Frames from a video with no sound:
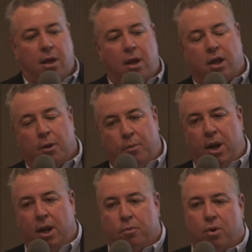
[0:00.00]
in
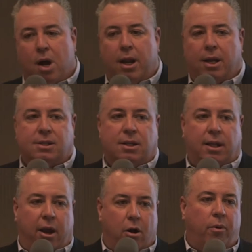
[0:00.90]
competing products,
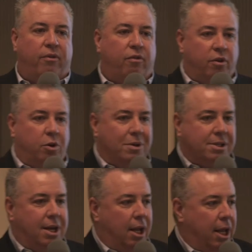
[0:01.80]
they are referred to as
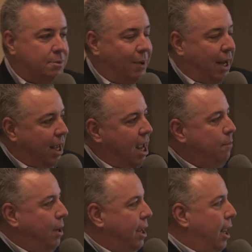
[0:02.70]
chelates, but they can't
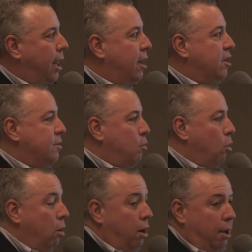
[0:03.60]
be chelated is
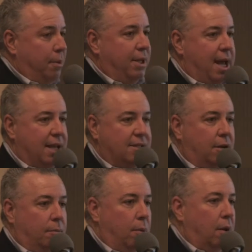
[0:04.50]
boron and
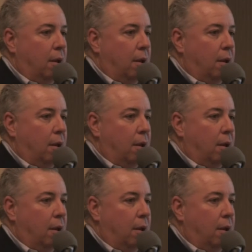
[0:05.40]
potassium.